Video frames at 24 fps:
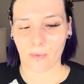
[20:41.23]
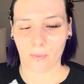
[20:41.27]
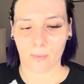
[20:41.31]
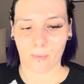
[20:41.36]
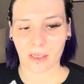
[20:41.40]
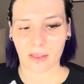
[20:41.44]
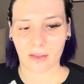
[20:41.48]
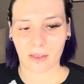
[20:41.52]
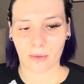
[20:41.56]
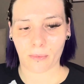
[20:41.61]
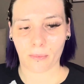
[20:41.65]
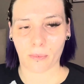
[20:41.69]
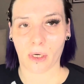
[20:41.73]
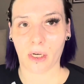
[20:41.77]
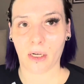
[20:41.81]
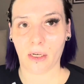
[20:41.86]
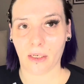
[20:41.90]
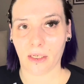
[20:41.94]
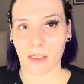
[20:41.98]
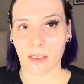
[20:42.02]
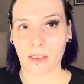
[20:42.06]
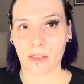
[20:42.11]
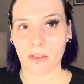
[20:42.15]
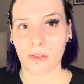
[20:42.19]
and then
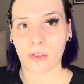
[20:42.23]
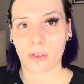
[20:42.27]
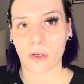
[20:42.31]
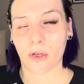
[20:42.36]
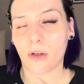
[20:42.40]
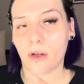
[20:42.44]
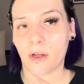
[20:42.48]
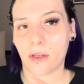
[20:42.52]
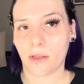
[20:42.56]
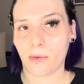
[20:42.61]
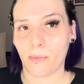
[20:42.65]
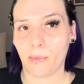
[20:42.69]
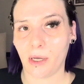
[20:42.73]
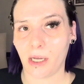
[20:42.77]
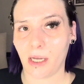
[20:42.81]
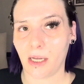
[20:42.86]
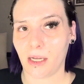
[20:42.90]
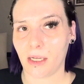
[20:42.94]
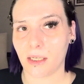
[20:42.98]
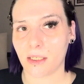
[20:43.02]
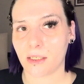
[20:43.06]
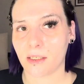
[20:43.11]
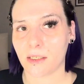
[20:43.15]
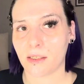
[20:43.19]
bondage on the
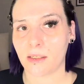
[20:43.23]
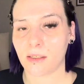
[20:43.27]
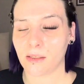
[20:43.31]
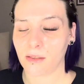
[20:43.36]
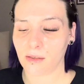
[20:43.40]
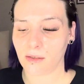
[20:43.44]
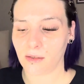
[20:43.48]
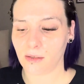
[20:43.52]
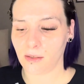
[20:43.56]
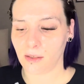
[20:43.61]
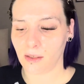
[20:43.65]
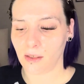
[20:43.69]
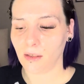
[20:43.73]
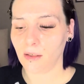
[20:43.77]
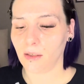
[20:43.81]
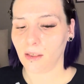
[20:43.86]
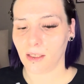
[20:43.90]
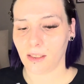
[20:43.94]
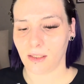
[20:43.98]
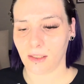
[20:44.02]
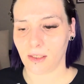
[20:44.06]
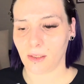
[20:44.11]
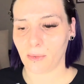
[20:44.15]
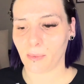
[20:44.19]
base,
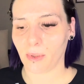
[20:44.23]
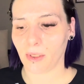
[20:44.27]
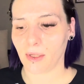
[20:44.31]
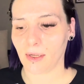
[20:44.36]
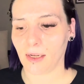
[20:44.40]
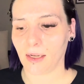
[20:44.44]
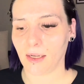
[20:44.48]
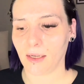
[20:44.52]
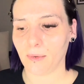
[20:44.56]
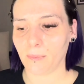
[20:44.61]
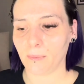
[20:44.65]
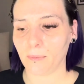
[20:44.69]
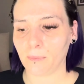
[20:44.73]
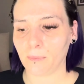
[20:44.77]
and then apply.